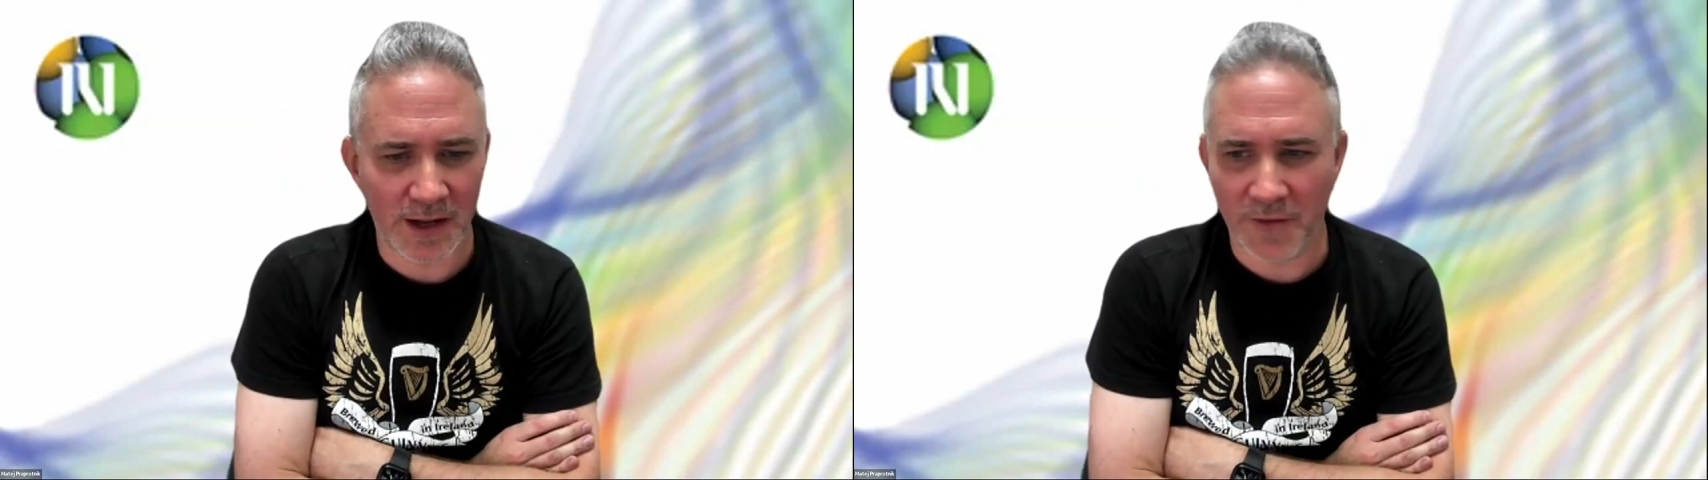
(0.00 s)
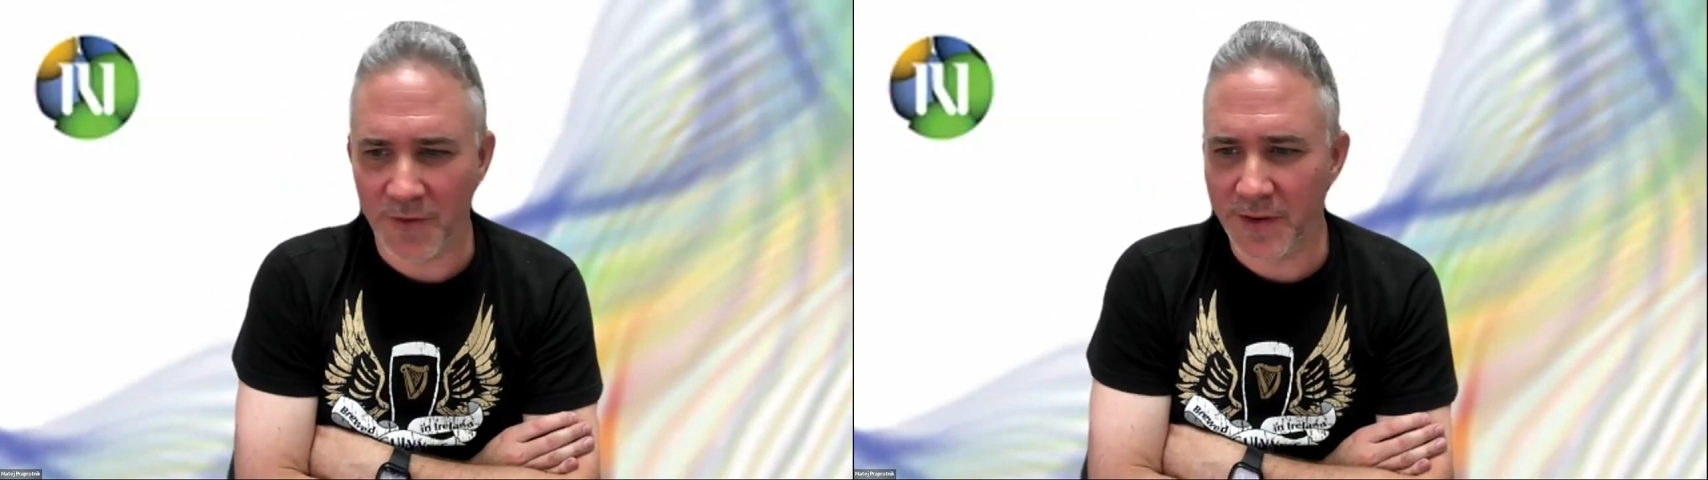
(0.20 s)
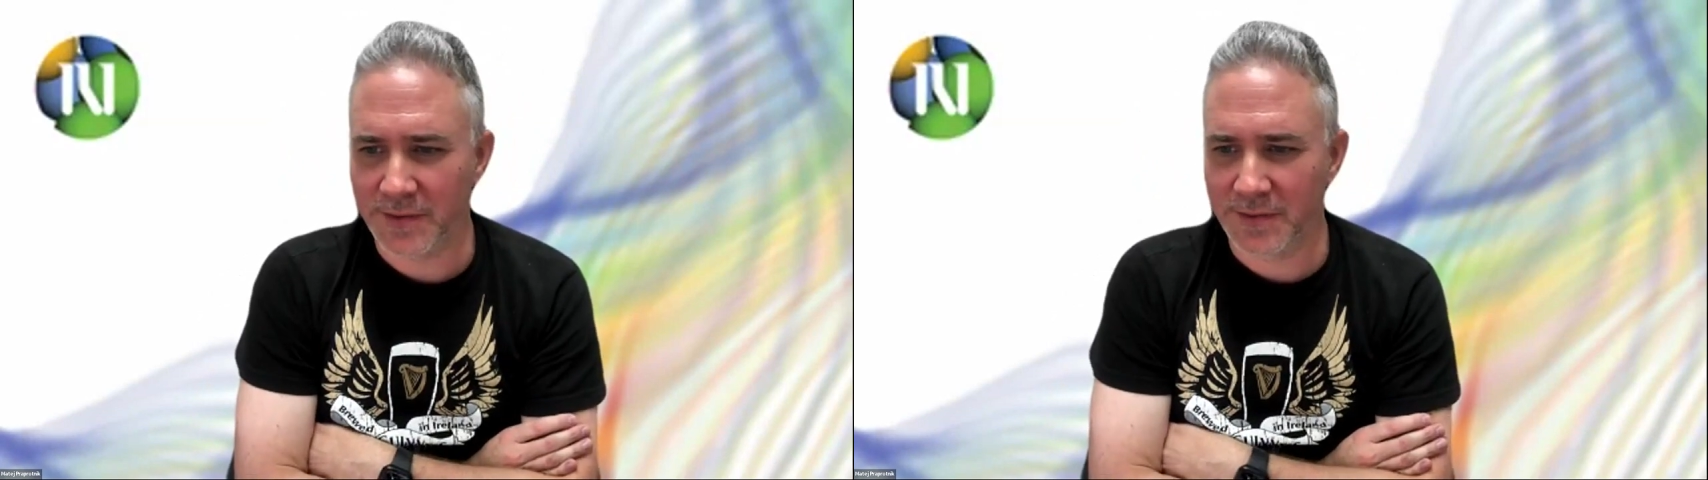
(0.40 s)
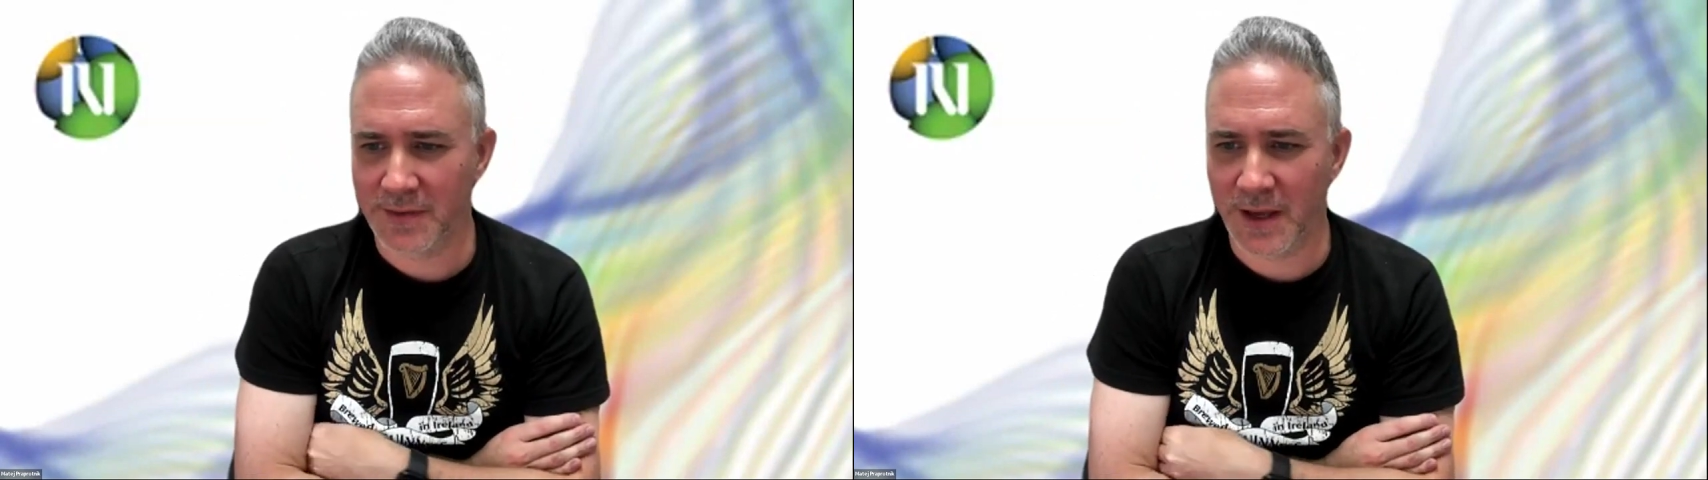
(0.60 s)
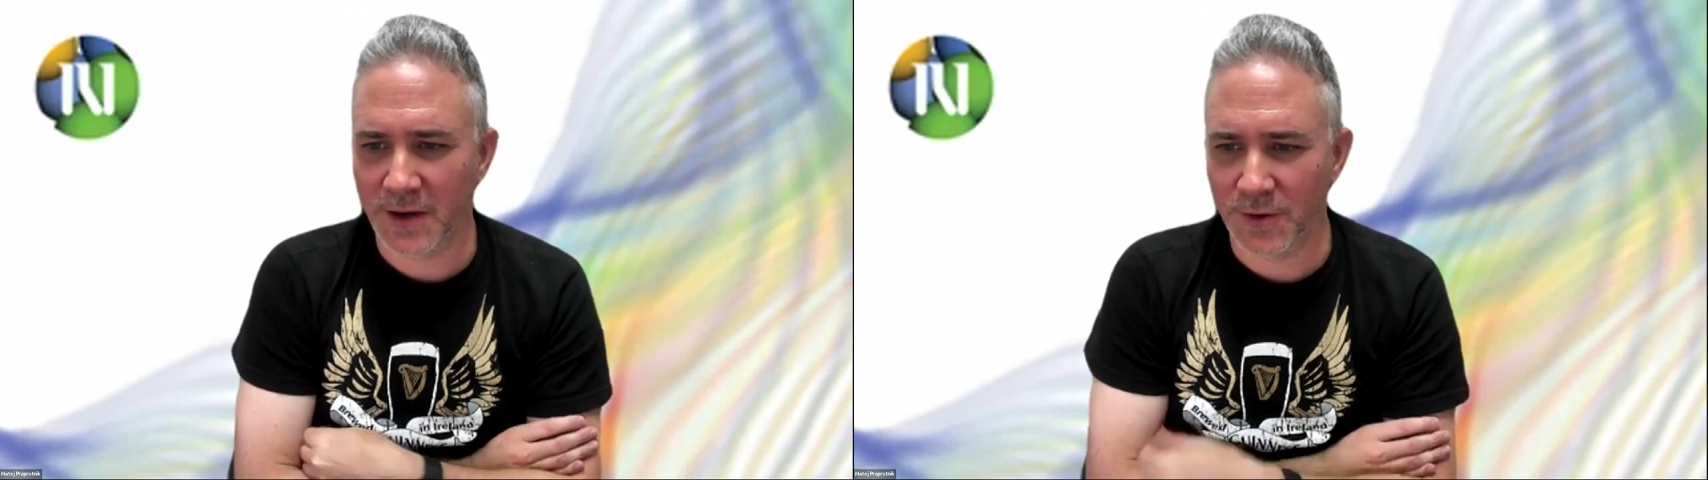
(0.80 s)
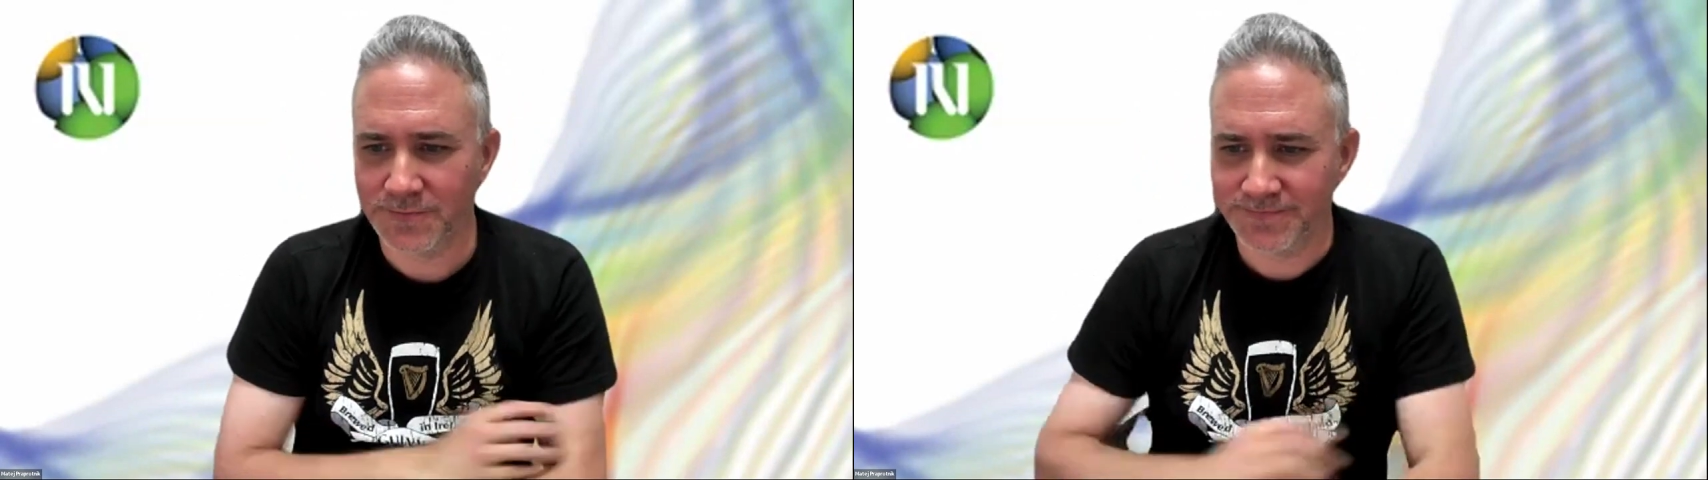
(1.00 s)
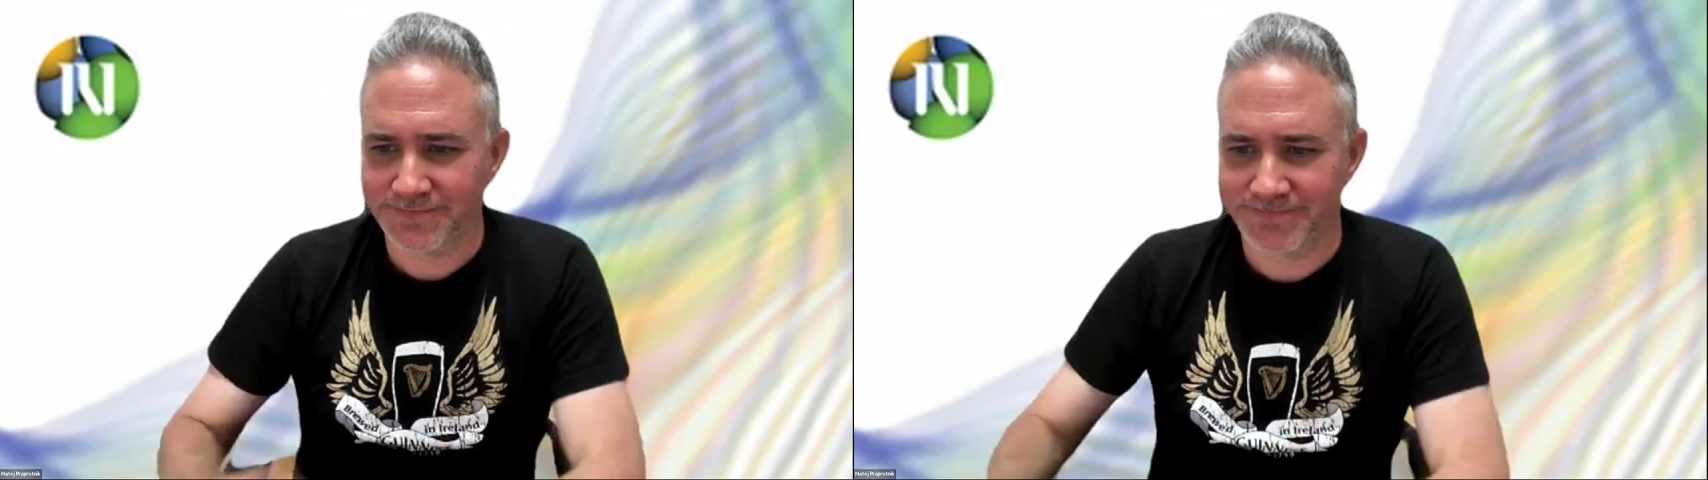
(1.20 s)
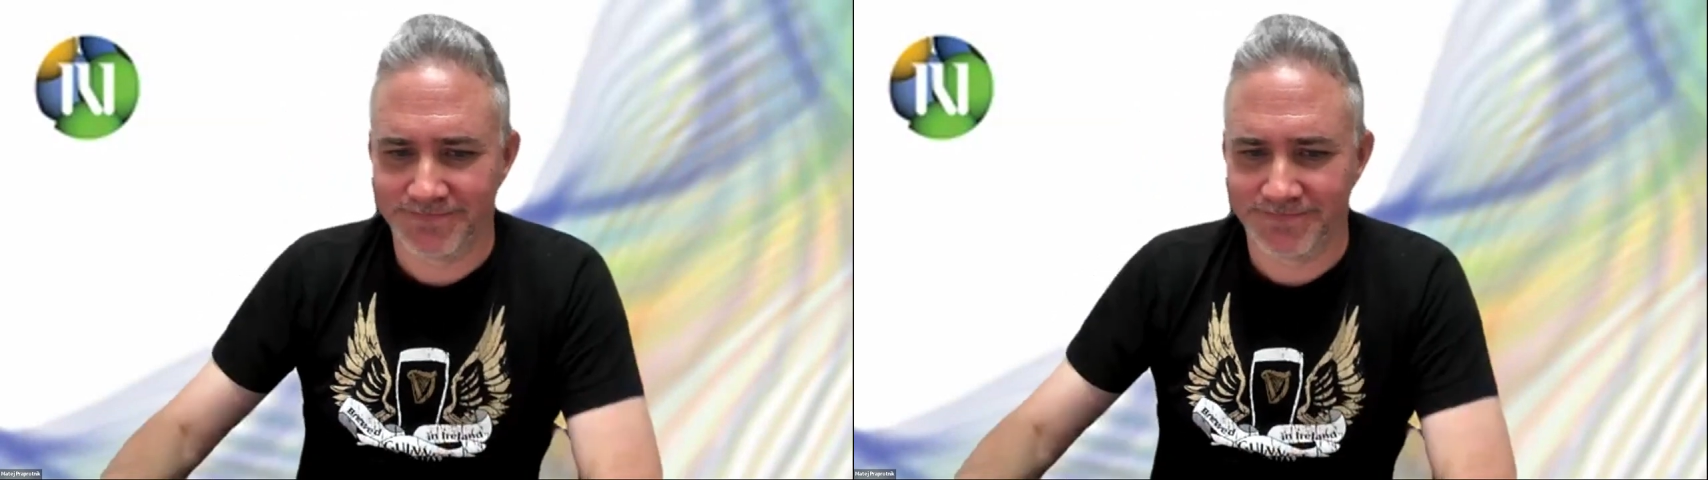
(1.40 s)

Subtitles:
11. Thank you.